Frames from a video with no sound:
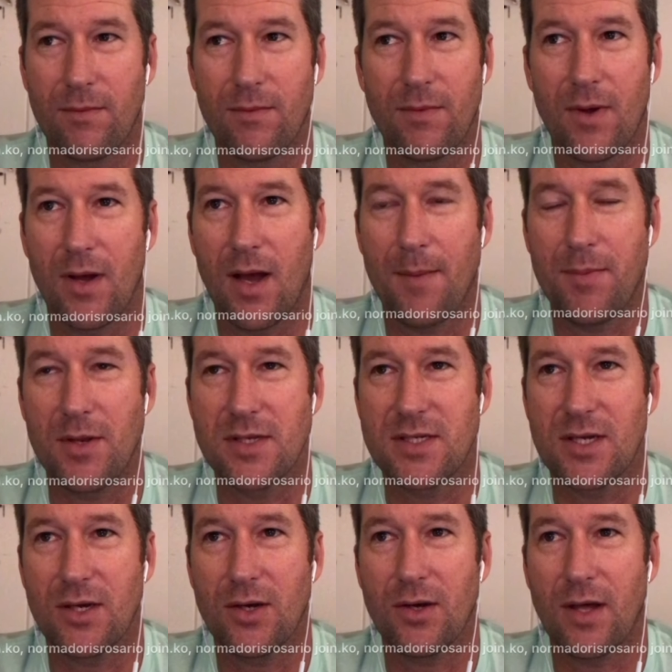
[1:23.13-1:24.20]
up
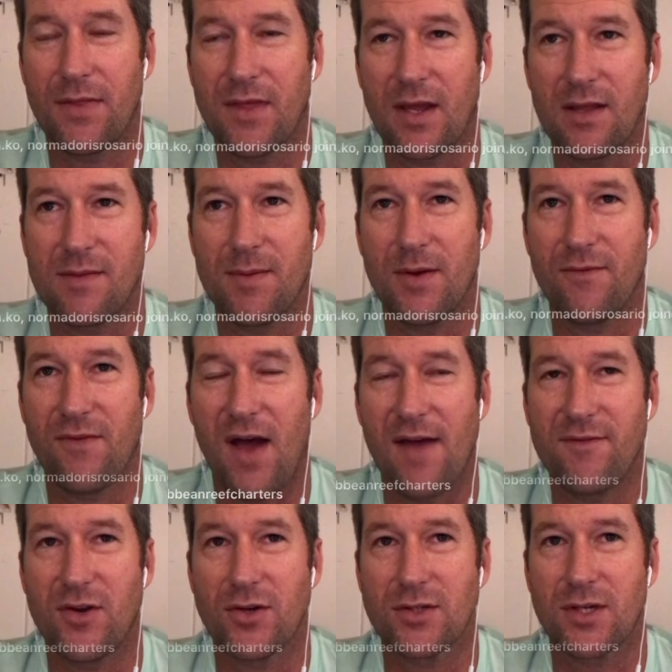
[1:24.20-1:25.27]
until I think it's been
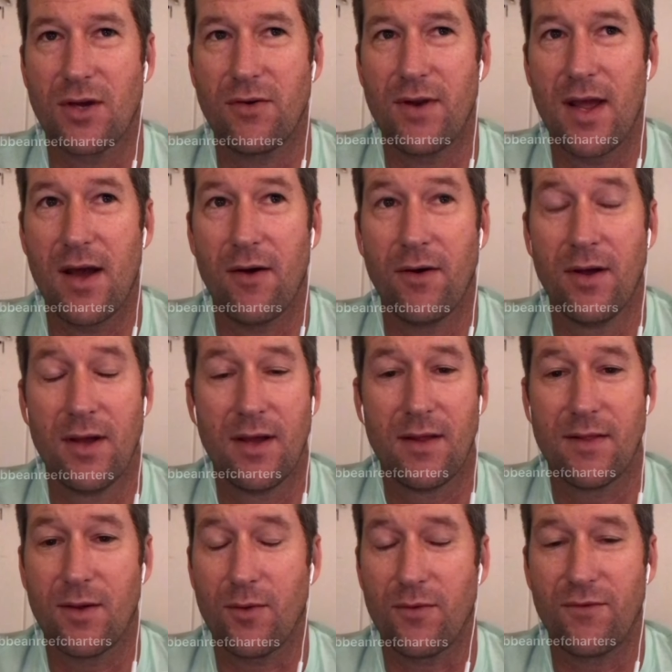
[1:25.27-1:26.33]
5 years ago now,
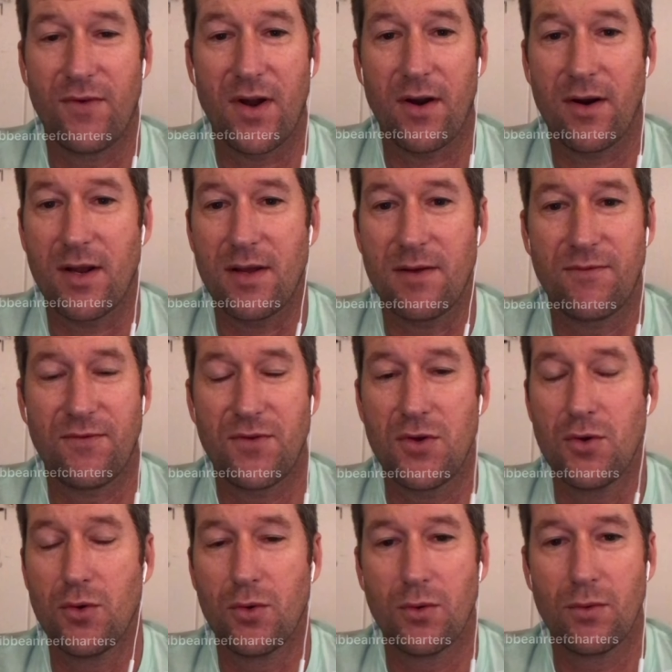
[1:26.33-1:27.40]
there was very
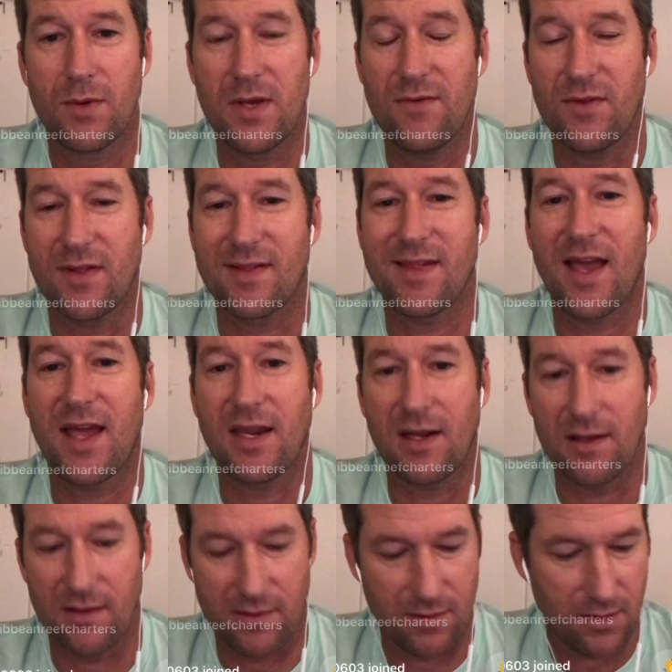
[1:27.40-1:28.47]
few even
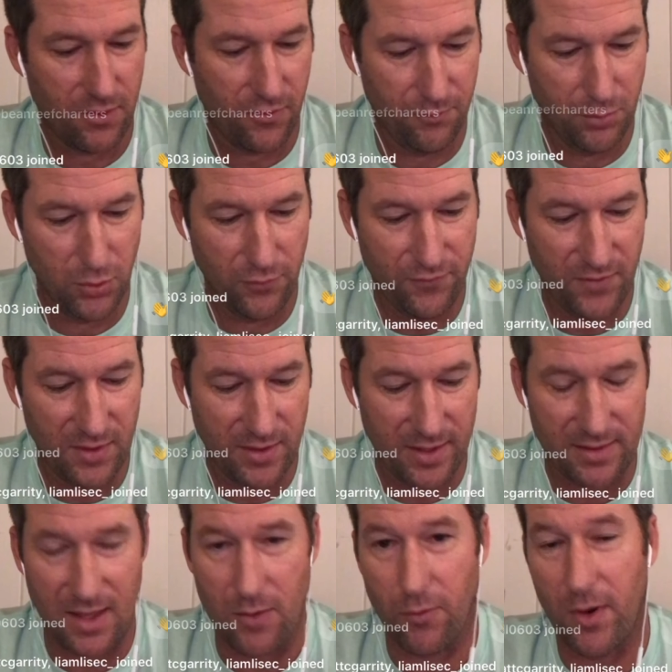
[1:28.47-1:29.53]
sightings of bluefin.
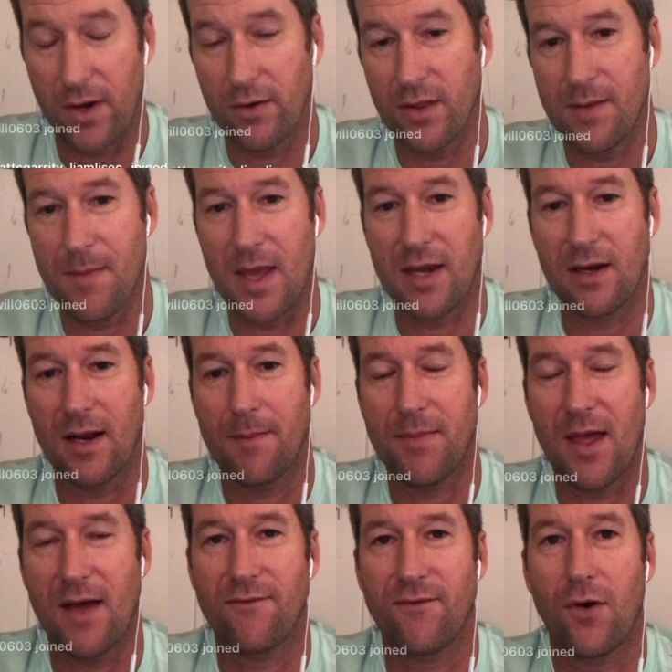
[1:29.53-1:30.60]
Like they rarely made it up
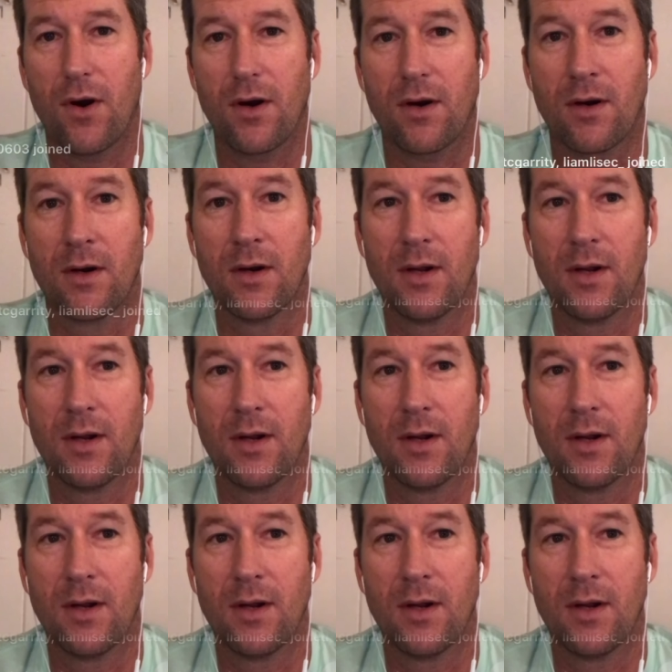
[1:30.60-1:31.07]
that far.